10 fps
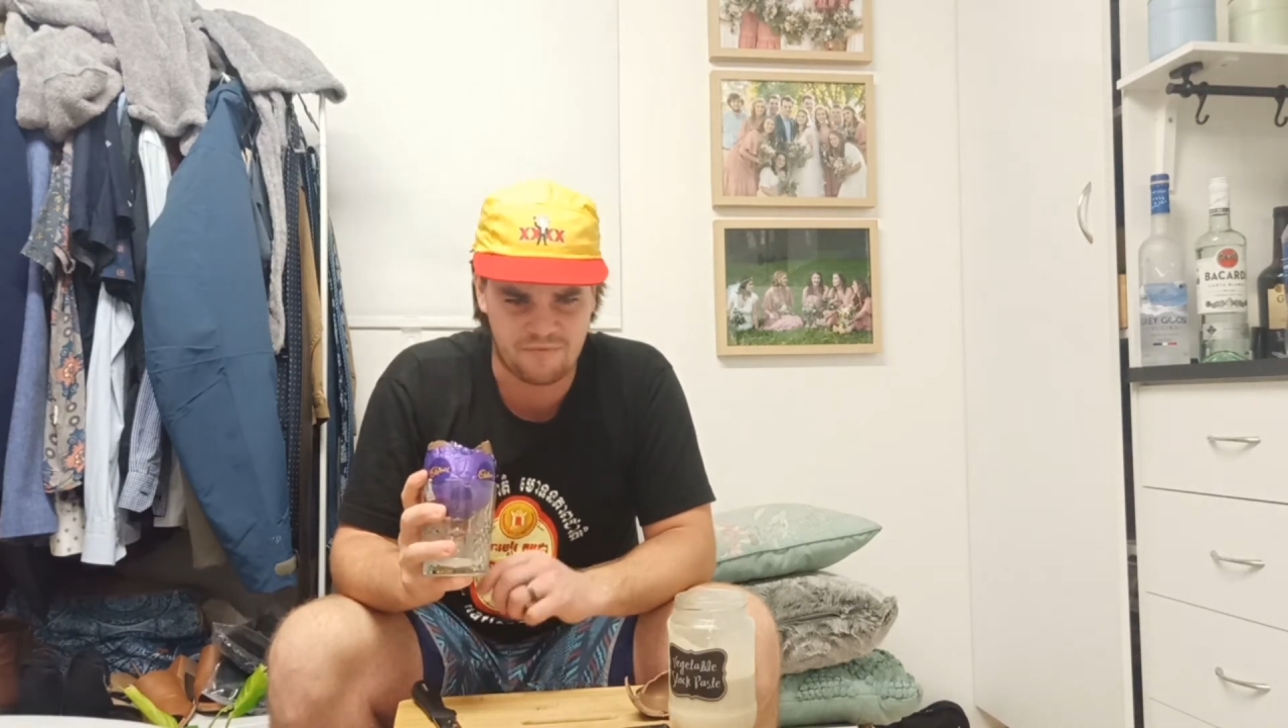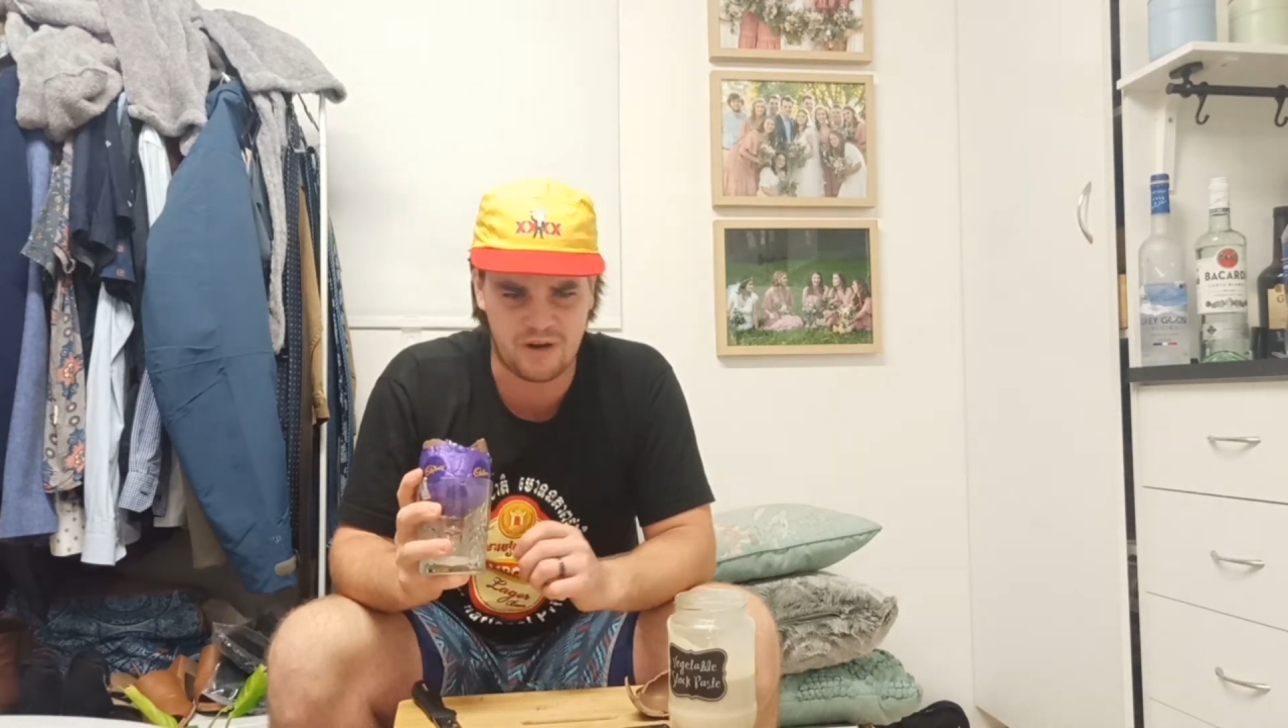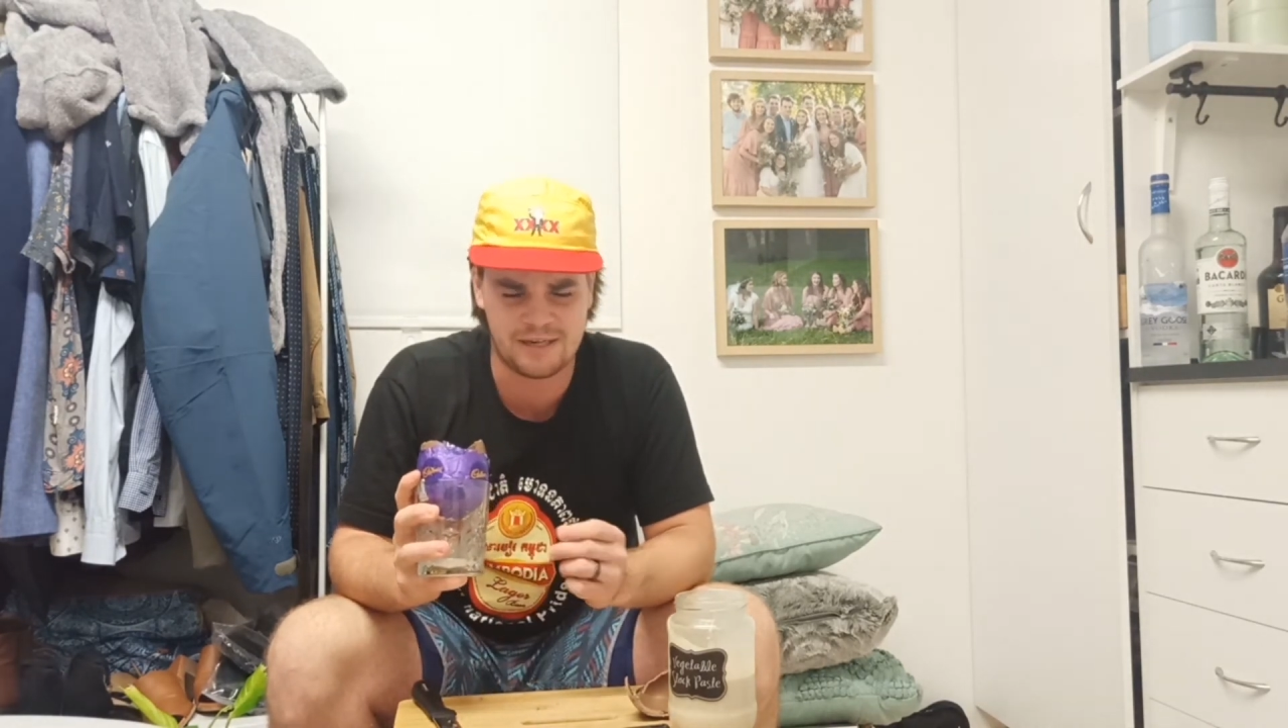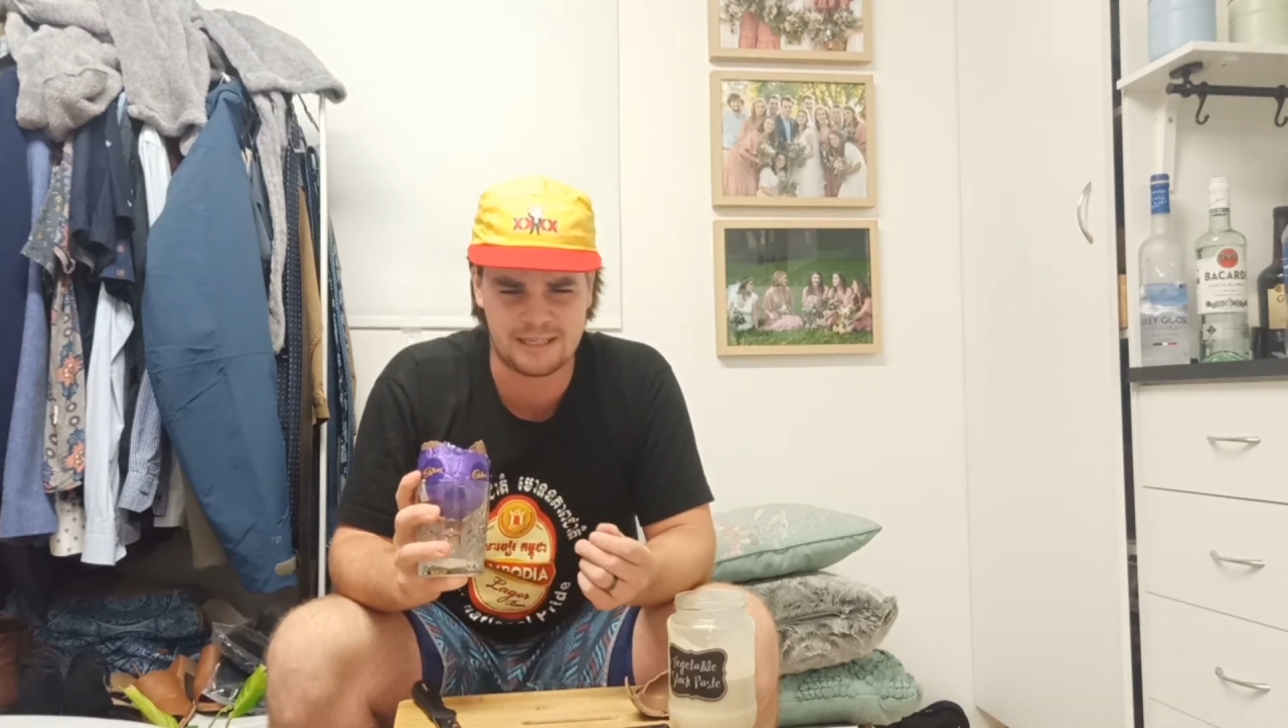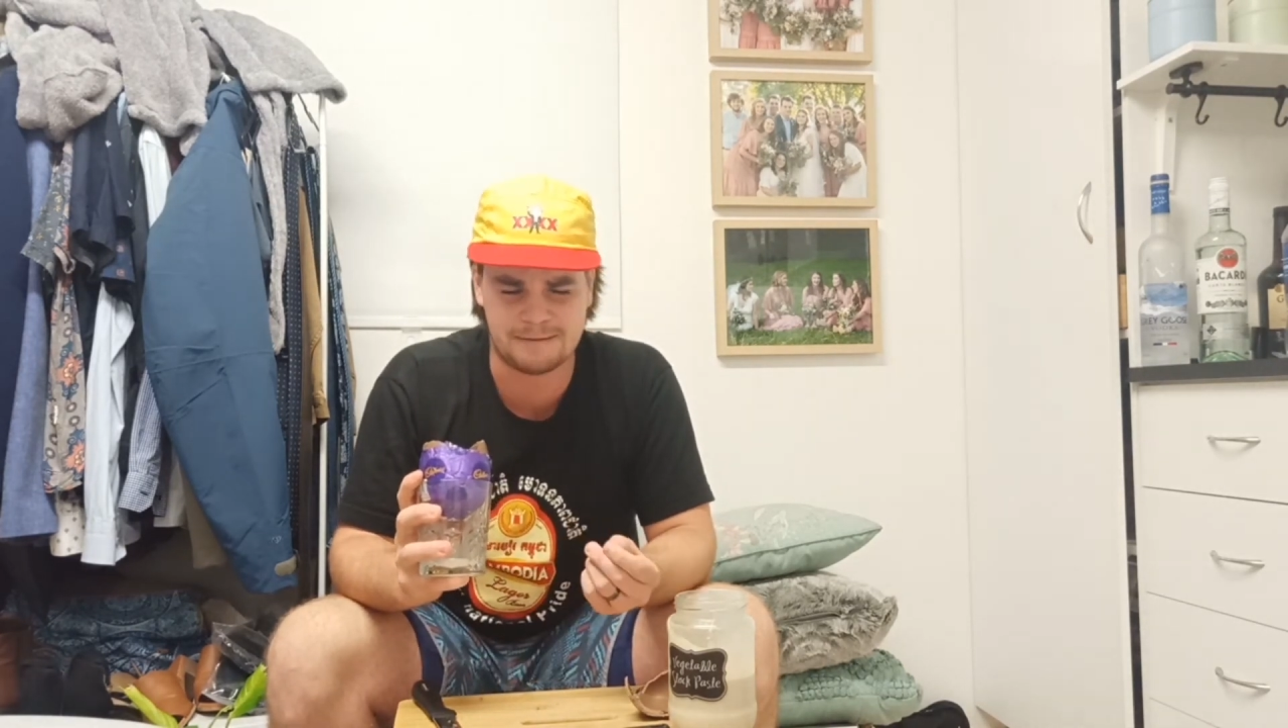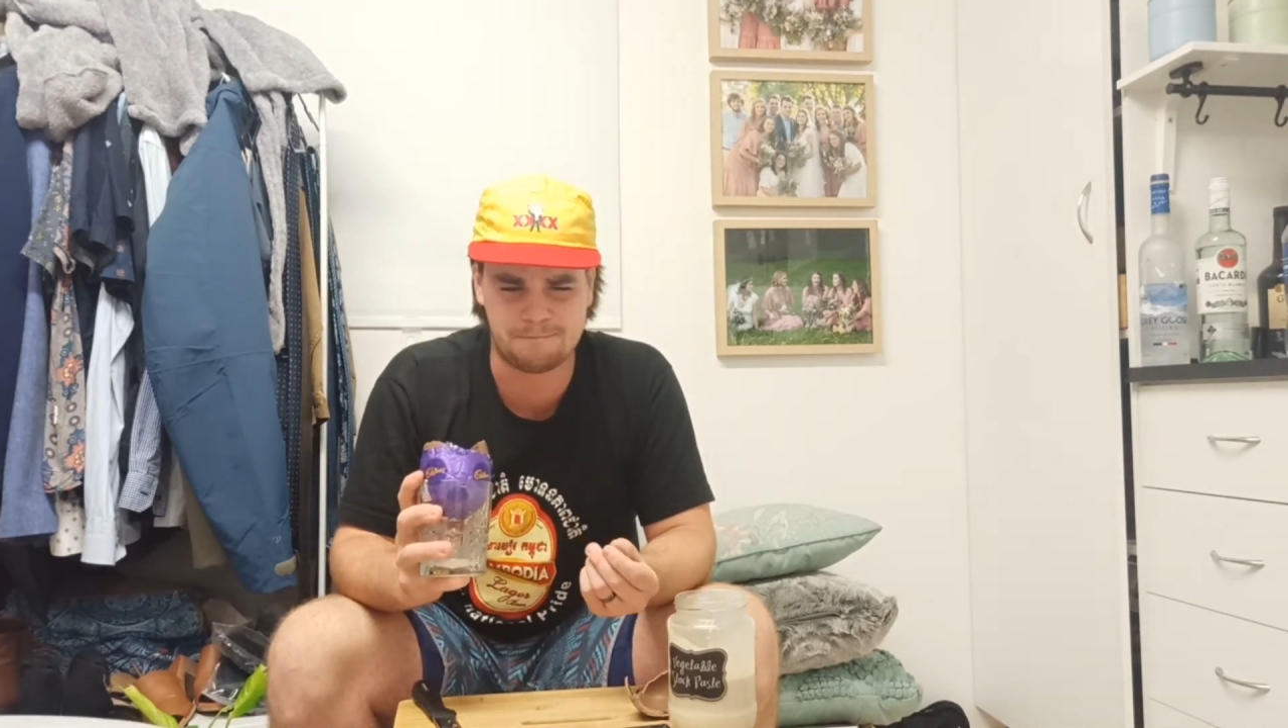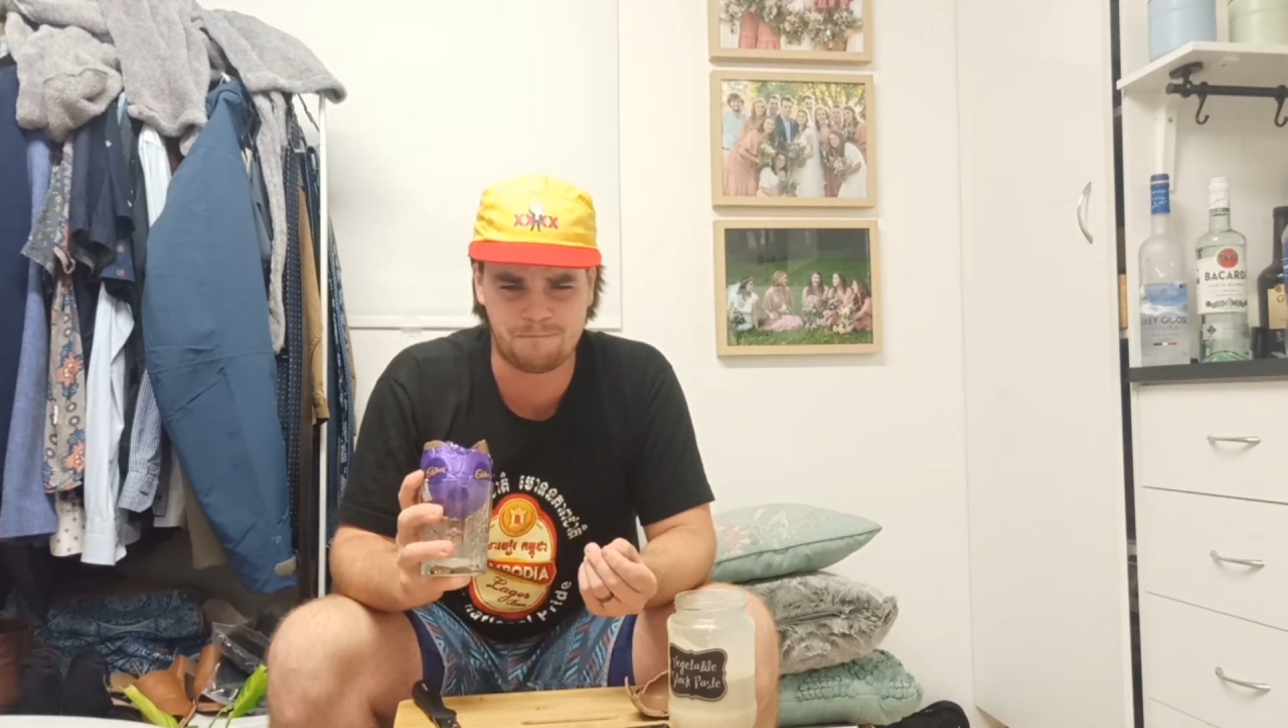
find